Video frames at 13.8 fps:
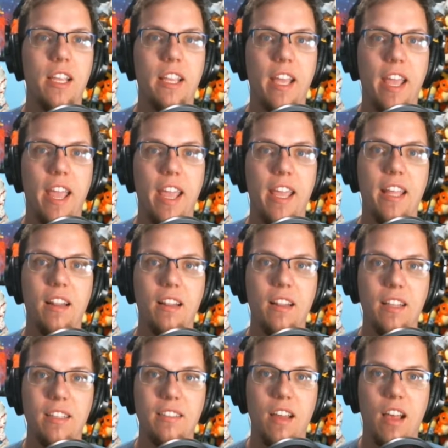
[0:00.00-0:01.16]
get a
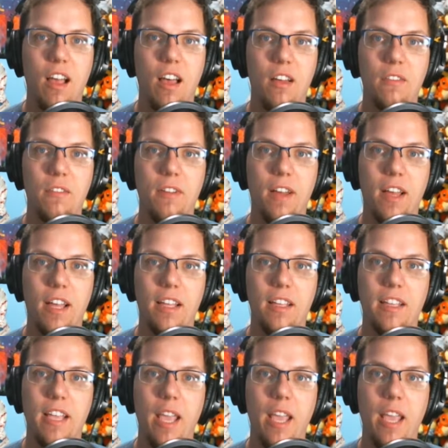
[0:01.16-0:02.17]
list of uh,